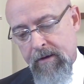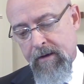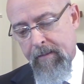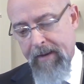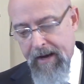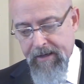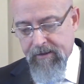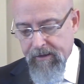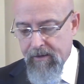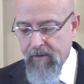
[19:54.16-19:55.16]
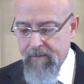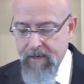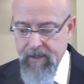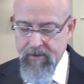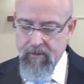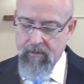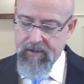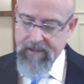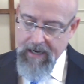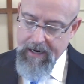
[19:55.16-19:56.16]
Abides literally means to
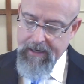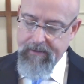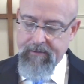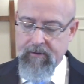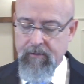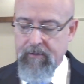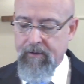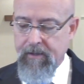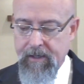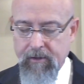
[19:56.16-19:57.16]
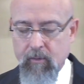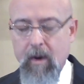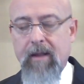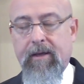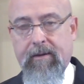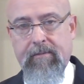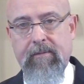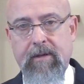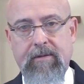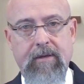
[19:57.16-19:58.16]
reside to, in a dwelling.
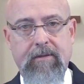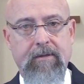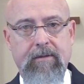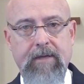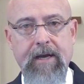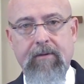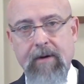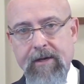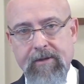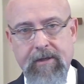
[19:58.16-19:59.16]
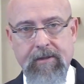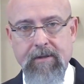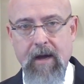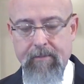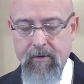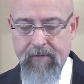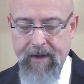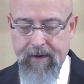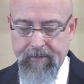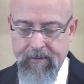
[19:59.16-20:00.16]
It's, it's to take residence, not move out.